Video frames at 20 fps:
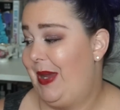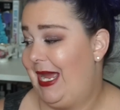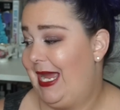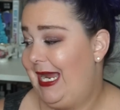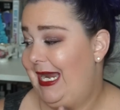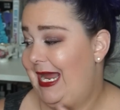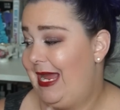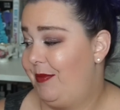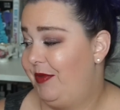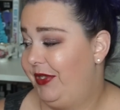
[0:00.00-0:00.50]

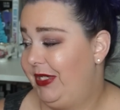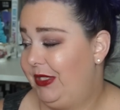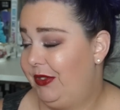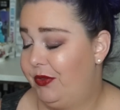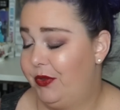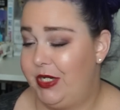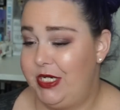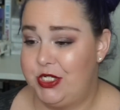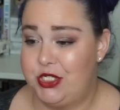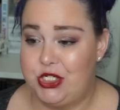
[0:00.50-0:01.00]
by Emily
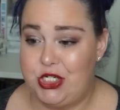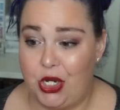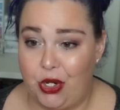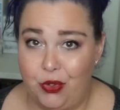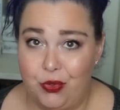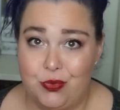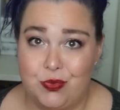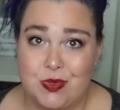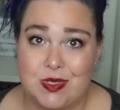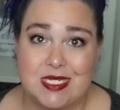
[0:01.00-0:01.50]
Lloyd
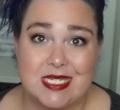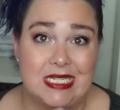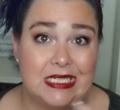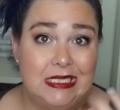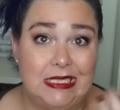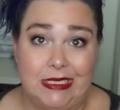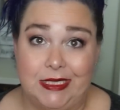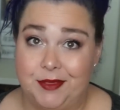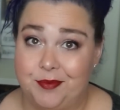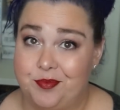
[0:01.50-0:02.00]
Jones
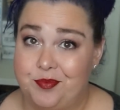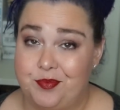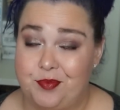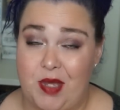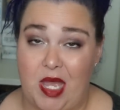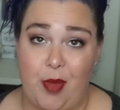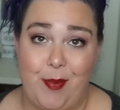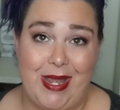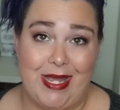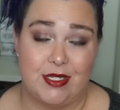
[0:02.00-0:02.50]

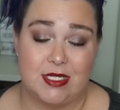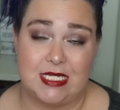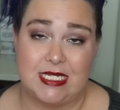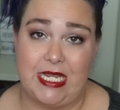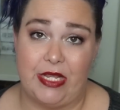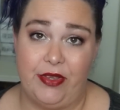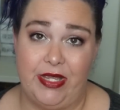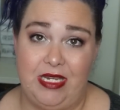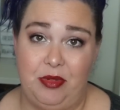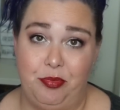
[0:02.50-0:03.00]
about
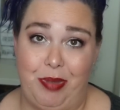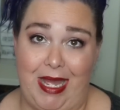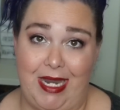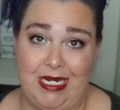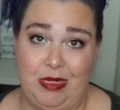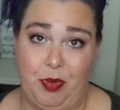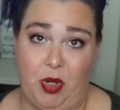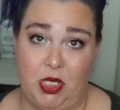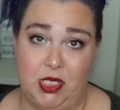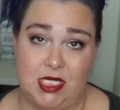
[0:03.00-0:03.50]
selling
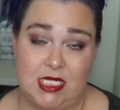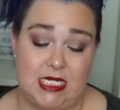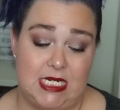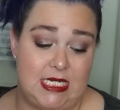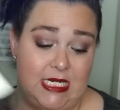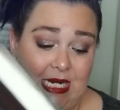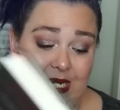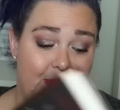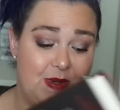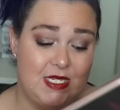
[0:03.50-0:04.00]
body parts
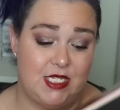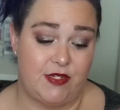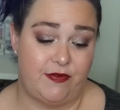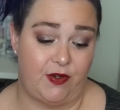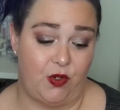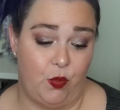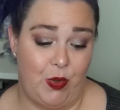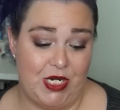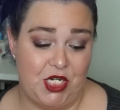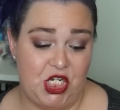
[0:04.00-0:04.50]
to demons
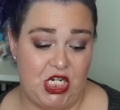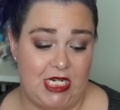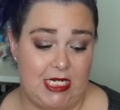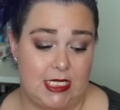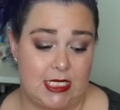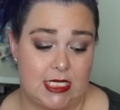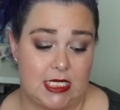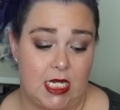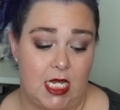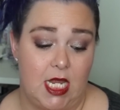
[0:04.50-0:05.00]
for
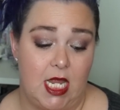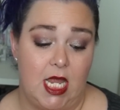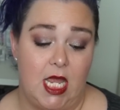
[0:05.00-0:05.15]
wishes.